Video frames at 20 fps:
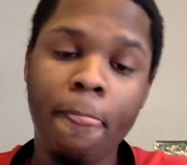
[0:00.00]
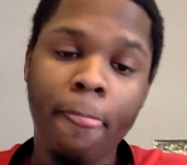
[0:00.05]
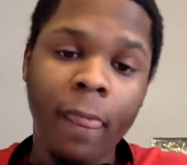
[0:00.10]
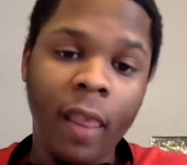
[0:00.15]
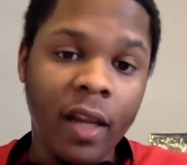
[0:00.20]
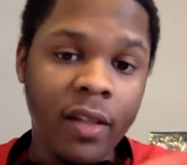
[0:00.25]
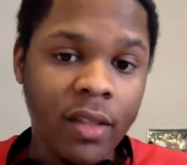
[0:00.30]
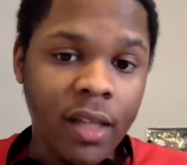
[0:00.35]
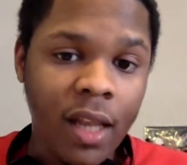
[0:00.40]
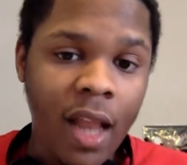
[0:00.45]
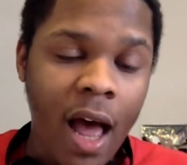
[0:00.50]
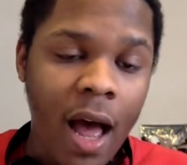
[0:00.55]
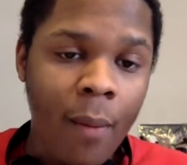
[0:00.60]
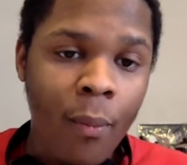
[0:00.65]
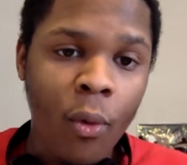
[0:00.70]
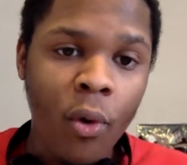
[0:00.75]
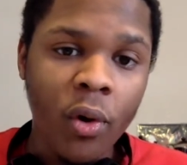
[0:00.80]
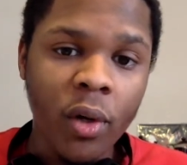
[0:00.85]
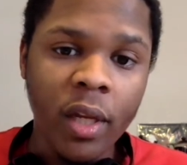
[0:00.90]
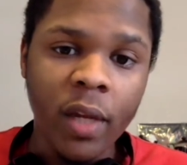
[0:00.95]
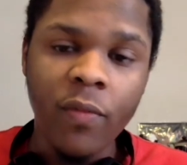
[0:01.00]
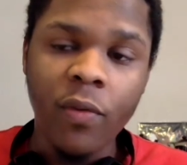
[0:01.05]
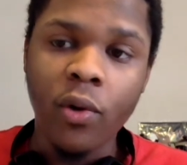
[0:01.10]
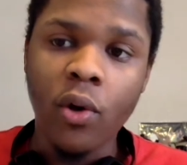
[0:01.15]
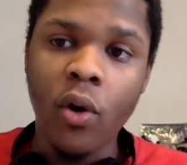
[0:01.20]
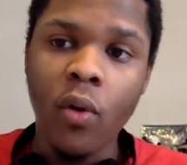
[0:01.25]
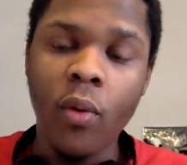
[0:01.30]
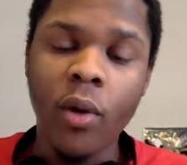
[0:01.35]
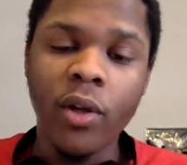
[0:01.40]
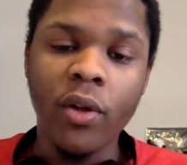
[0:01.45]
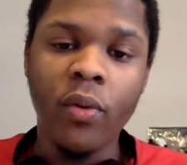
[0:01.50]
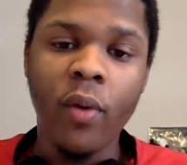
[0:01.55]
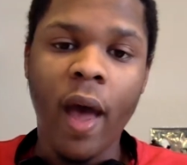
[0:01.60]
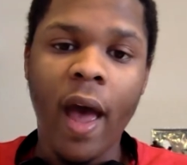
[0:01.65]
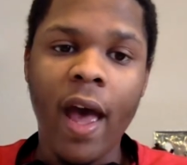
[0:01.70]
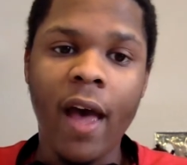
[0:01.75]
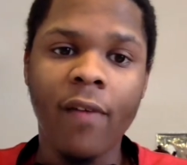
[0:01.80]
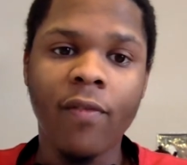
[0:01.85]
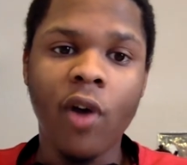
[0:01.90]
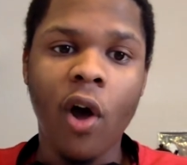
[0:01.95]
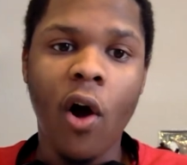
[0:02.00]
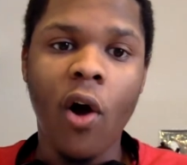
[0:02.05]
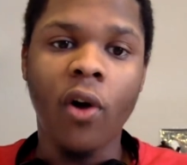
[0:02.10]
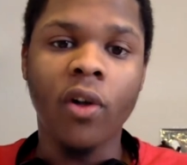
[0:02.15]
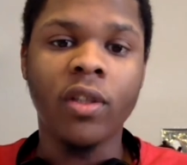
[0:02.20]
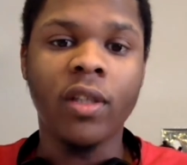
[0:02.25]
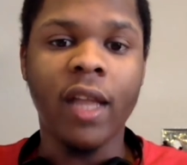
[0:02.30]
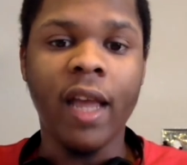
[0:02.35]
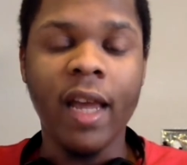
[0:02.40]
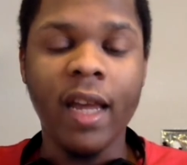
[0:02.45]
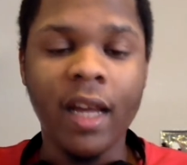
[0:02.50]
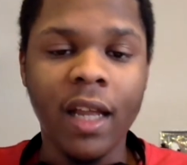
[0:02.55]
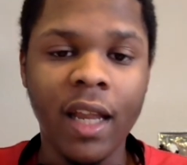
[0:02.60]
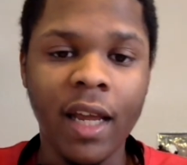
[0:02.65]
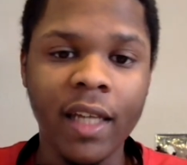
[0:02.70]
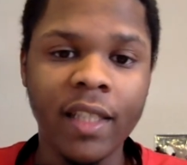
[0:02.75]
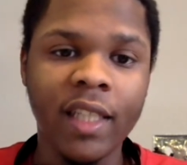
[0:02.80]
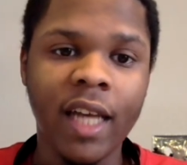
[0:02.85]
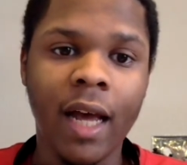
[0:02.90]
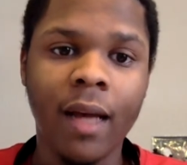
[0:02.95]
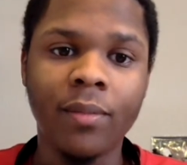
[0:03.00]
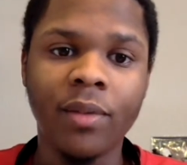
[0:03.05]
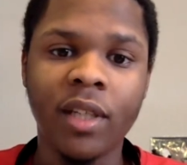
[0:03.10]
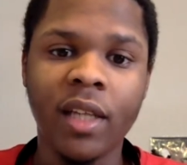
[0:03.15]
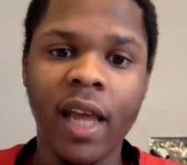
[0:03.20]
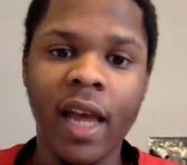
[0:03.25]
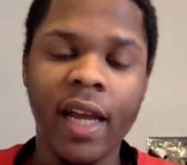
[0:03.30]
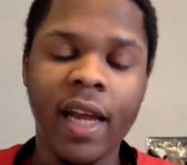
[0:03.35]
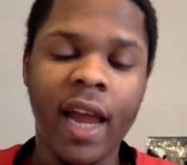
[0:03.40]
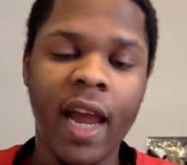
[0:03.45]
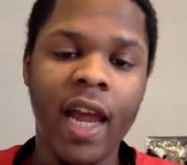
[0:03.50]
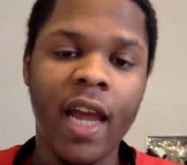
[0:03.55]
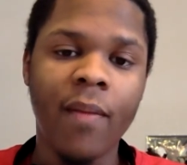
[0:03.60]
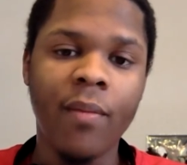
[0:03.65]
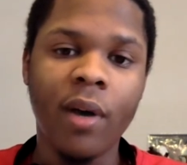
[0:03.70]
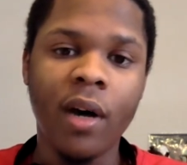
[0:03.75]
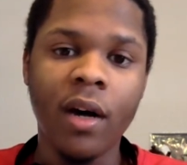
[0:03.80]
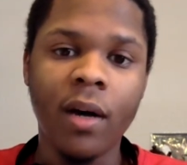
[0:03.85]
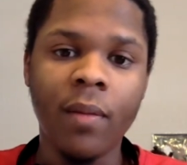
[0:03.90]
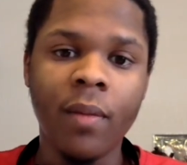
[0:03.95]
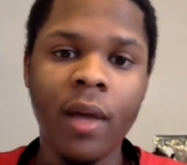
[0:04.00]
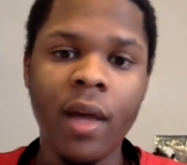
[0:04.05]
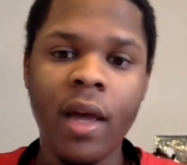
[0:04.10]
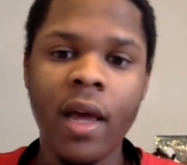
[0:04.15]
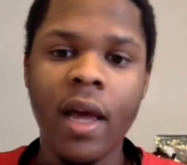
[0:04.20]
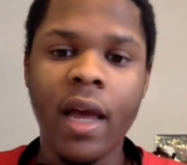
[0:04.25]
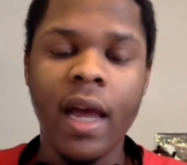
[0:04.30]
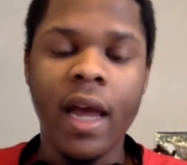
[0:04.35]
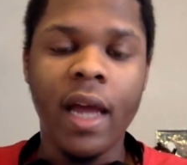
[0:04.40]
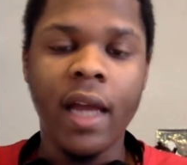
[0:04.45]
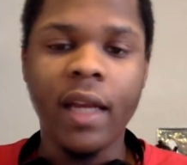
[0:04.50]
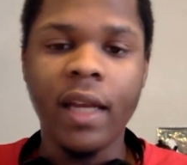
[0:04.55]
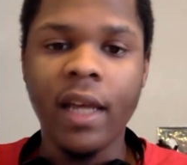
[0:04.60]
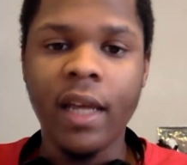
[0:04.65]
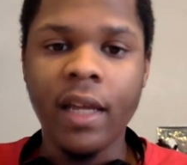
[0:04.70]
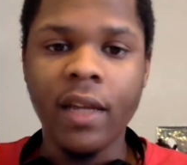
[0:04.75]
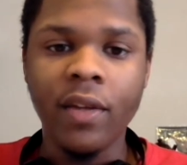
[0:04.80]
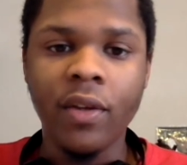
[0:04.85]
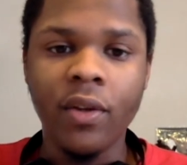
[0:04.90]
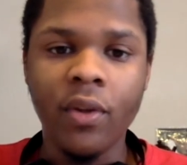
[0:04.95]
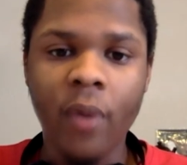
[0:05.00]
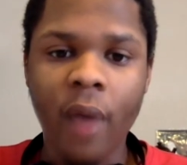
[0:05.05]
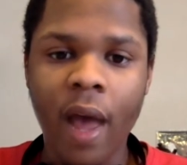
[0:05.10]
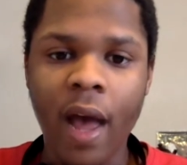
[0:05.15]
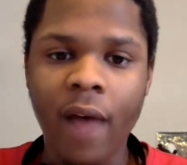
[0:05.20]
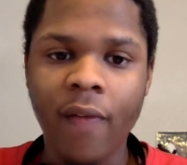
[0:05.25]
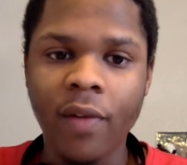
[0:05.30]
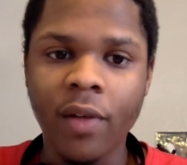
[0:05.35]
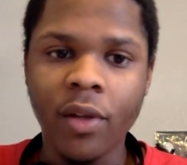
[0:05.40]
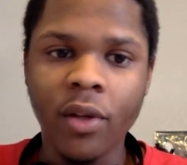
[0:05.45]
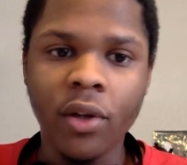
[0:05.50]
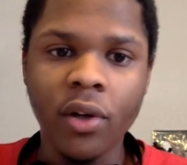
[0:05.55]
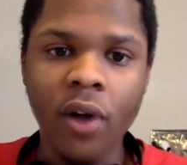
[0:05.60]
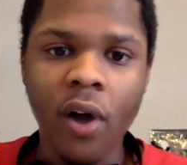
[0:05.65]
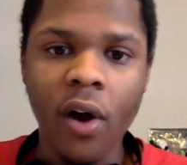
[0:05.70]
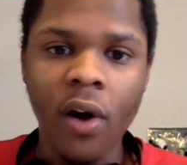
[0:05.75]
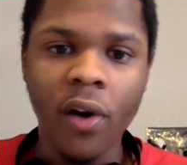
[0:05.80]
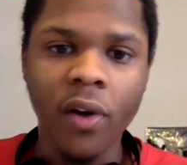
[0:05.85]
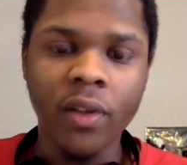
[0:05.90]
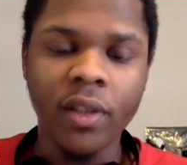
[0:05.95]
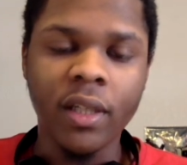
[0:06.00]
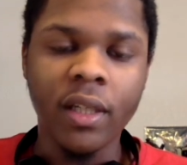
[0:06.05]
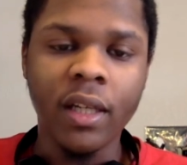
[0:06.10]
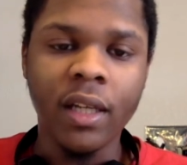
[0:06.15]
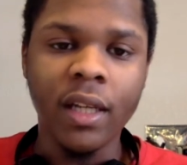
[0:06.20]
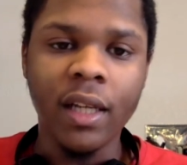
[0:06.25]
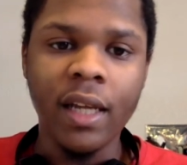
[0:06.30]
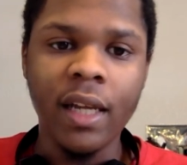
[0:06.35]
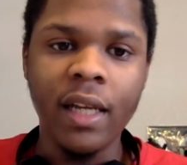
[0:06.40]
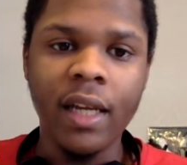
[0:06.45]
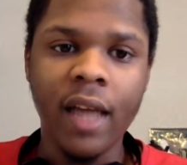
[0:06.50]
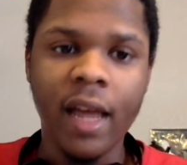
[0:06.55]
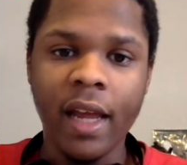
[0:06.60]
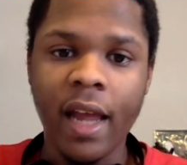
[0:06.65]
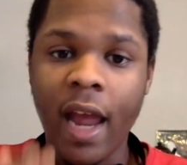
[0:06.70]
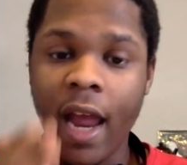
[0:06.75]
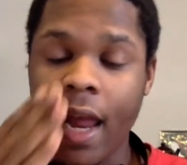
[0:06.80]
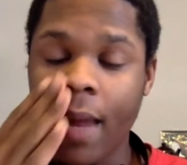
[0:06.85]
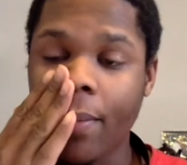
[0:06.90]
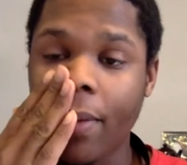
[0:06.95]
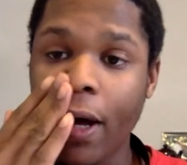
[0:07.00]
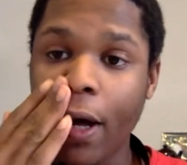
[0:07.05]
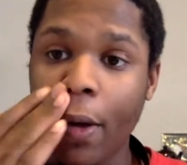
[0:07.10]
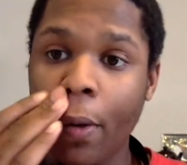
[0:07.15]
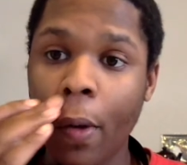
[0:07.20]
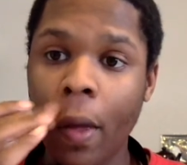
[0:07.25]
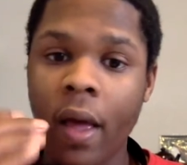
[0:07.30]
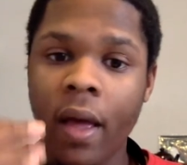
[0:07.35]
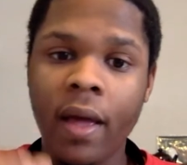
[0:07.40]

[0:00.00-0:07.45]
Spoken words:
it's a lot more difficult when you have guards like Klay Thompson that came up, and then you have other guards in the league that came up.